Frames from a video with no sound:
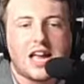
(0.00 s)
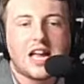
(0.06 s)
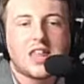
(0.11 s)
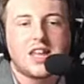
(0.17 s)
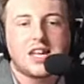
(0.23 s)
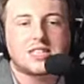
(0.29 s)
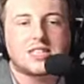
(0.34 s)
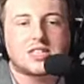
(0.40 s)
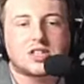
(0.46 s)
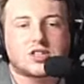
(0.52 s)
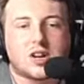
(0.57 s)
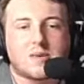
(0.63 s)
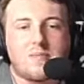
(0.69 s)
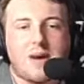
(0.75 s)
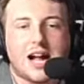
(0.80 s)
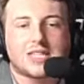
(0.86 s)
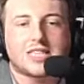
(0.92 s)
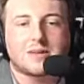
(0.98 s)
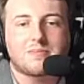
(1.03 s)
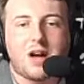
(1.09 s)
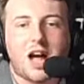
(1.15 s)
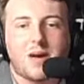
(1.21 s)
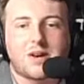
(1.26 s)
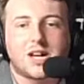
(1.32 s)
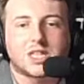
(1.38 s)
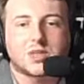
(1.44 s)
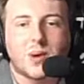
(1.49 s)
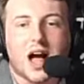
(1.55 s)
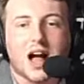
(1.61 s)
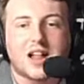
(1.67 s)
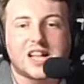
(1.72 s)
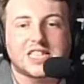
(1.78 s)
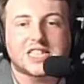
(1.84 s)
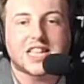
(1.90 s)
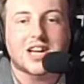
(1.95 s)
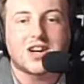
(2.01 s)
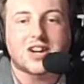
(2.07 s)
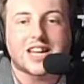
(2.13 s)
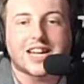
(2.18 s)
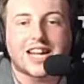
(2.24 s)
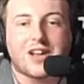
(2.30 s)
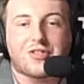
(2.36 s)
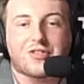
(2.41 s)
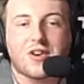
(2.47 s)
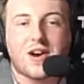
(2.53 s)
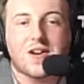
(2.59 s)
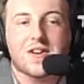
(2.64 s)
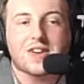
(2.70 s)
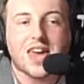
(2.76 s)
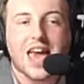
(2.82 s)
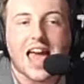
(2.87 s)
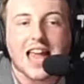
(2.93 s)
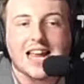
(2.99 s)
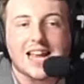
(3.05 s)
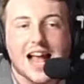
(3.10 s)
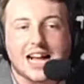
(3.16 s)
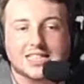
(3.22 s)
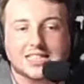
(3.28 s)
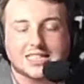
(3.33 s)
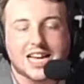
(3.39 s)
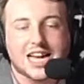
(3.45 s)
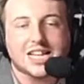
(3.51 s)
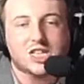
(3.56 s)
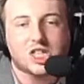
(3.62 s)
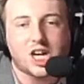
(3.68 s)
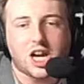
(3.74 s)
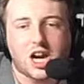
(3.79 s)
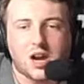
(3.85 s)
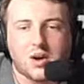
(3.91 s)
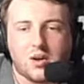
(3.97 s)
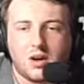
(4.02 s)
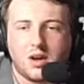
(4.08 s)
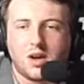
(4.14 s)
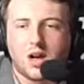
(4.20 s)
This is a dramatic moment as well. Is they all going to get through okay? Yes, they do.